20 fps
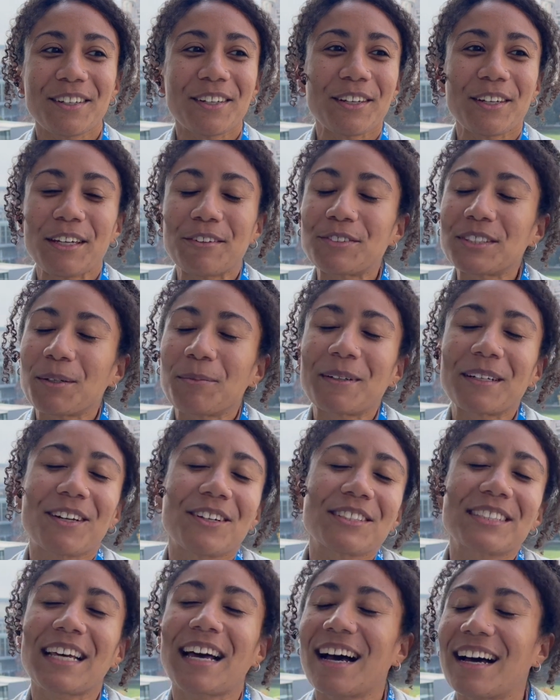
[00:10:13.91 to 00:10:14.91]
if someone
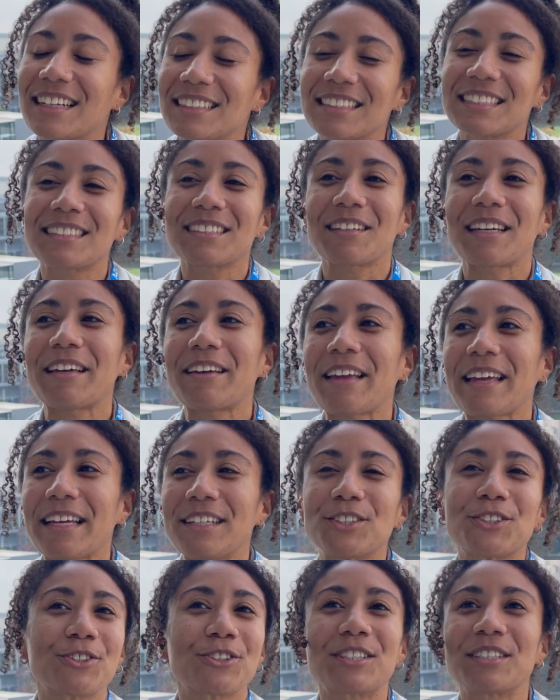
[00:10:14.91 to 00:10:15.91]
else has
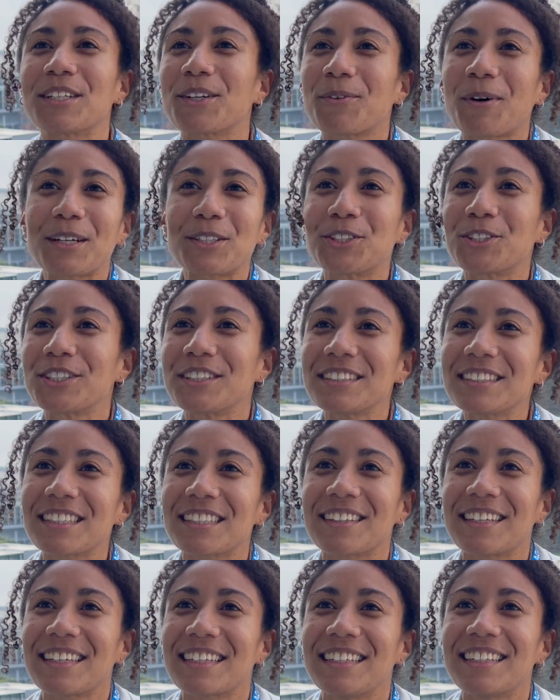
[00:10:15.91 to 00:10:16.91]
interesting questions
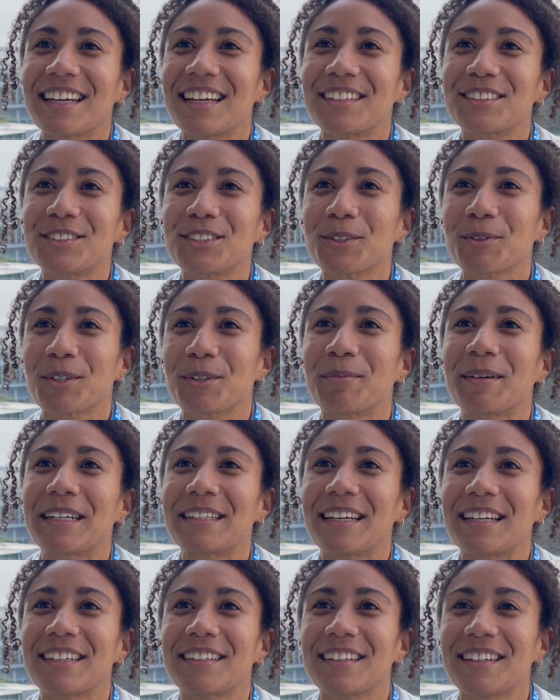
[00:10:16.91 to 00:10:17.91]
that they can answer with my
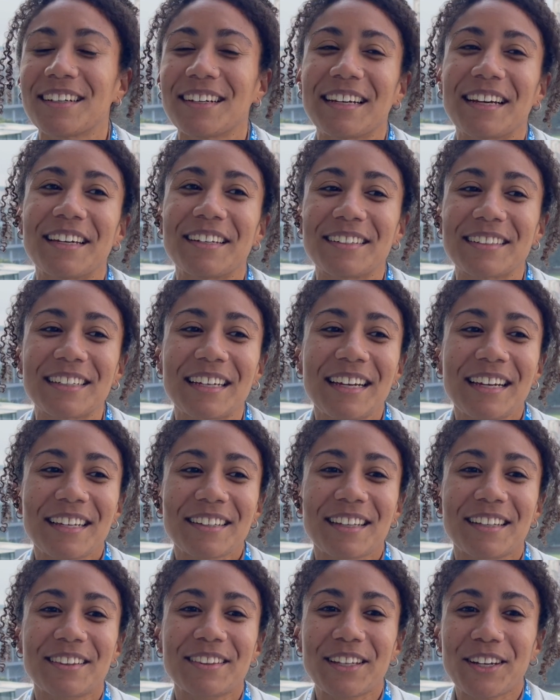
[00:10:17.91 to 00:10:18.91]
data and
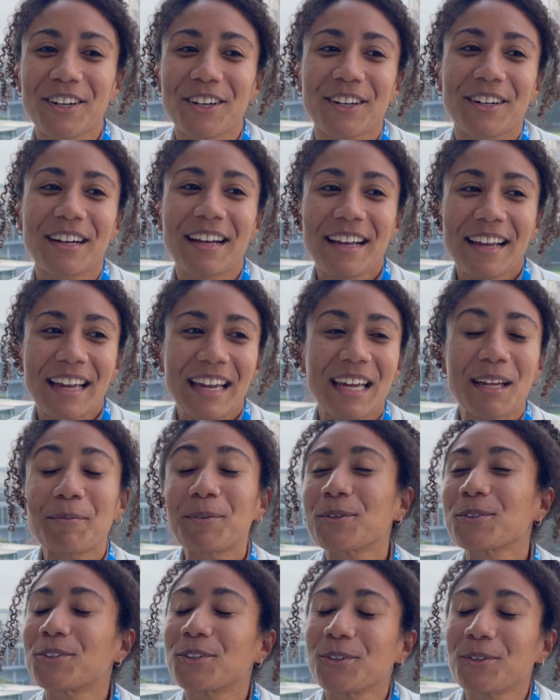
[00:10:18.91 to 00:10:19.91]
that they're
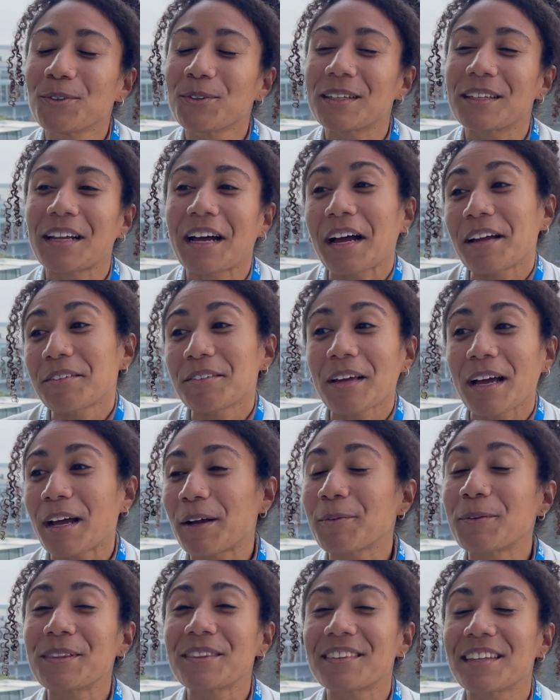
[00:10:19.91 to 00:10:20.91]
able to, that I
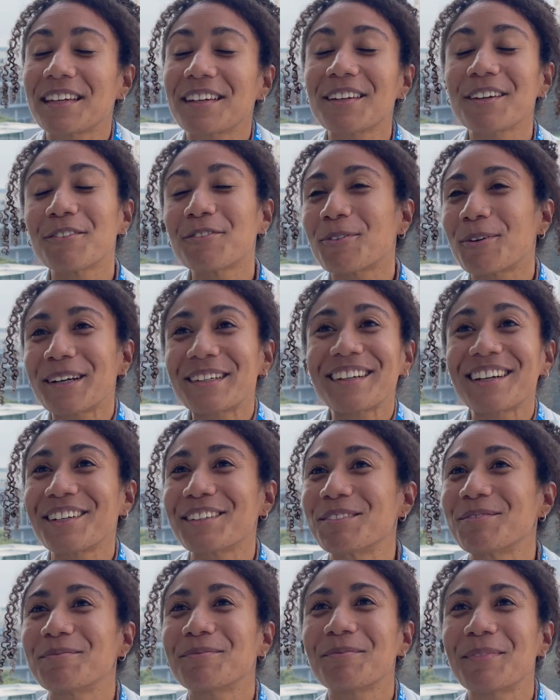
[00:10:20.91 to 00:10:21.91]
wouldn't think of, why not
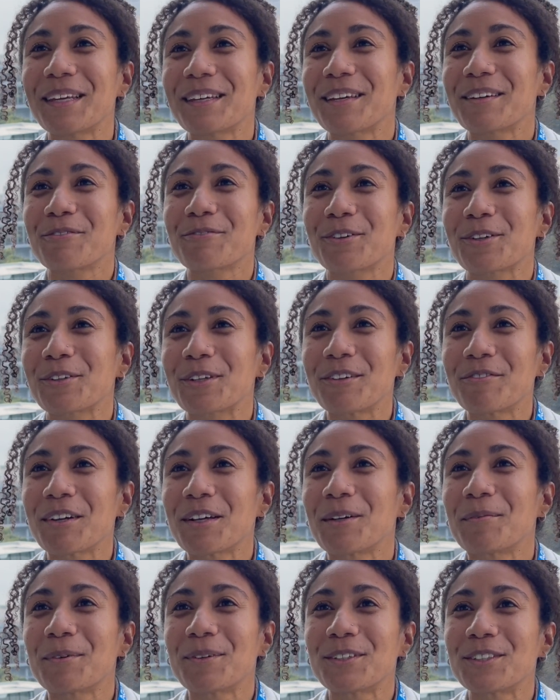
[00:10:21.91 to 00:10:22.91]
make it freely
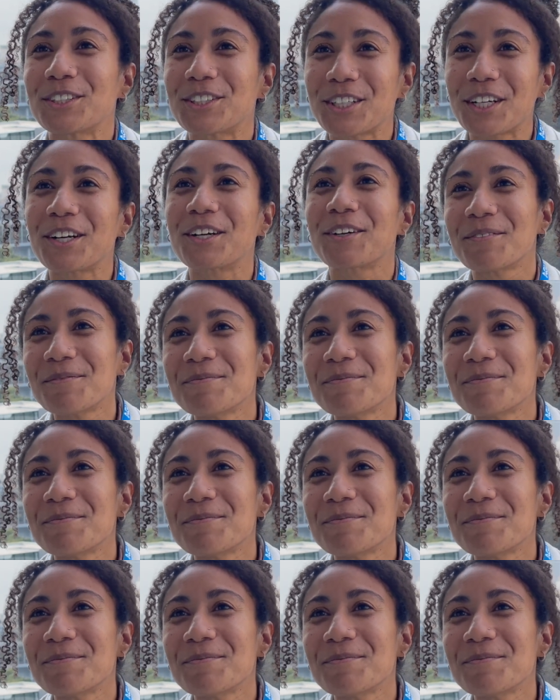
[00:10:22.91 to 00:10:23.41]
available and shared?